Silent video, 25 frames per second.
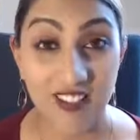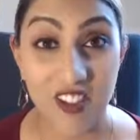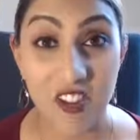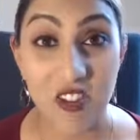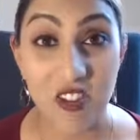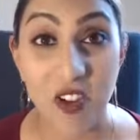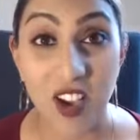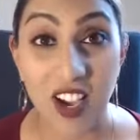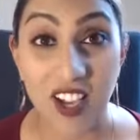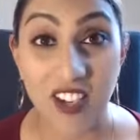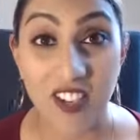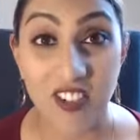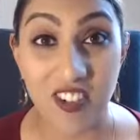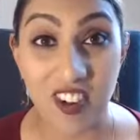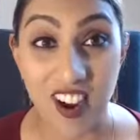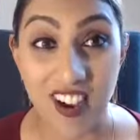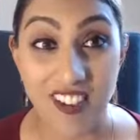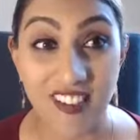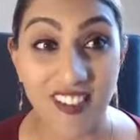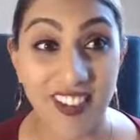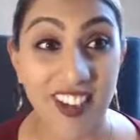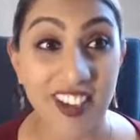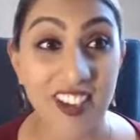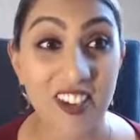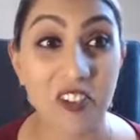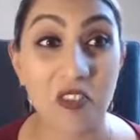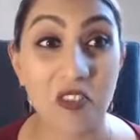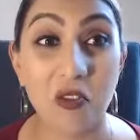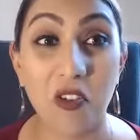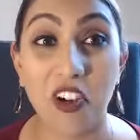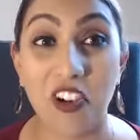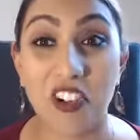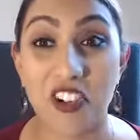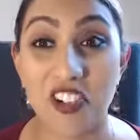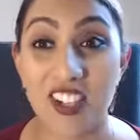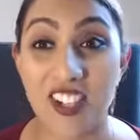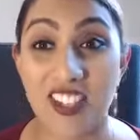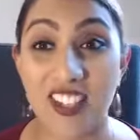you are driving and you're
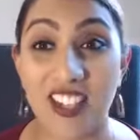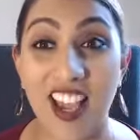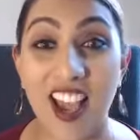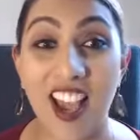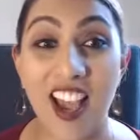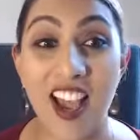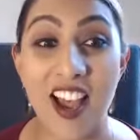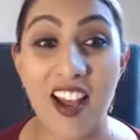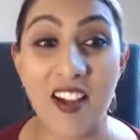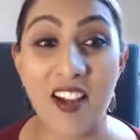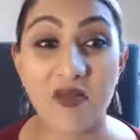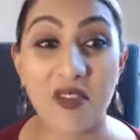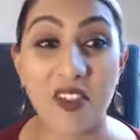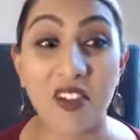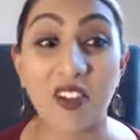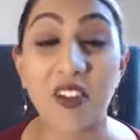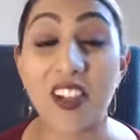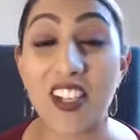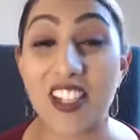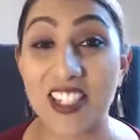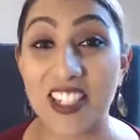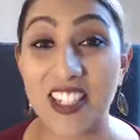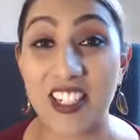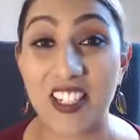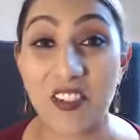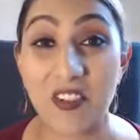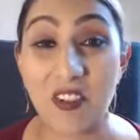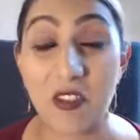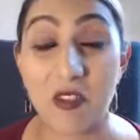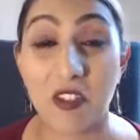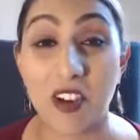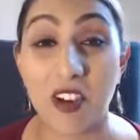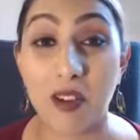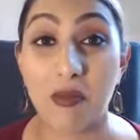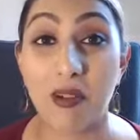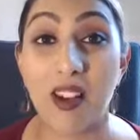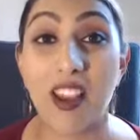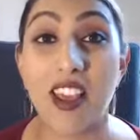watching or listening to a
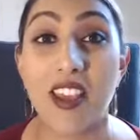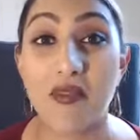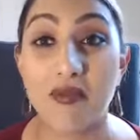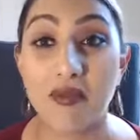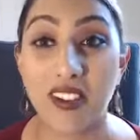replay,